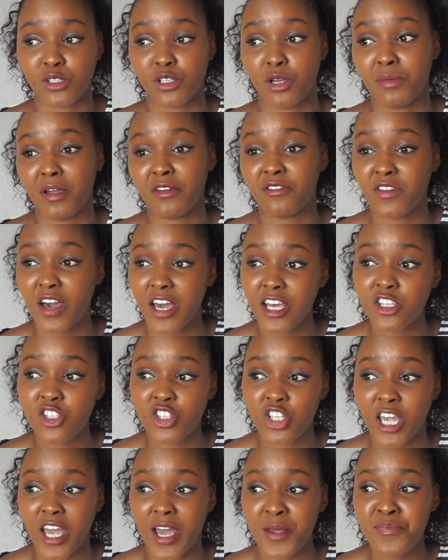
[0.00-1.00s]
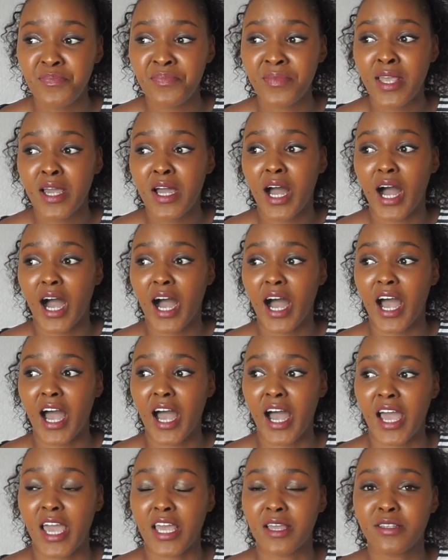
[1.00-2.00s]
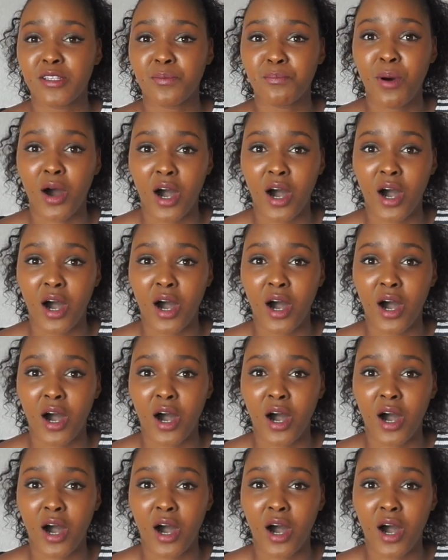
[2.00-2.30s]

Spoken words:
So my first year, I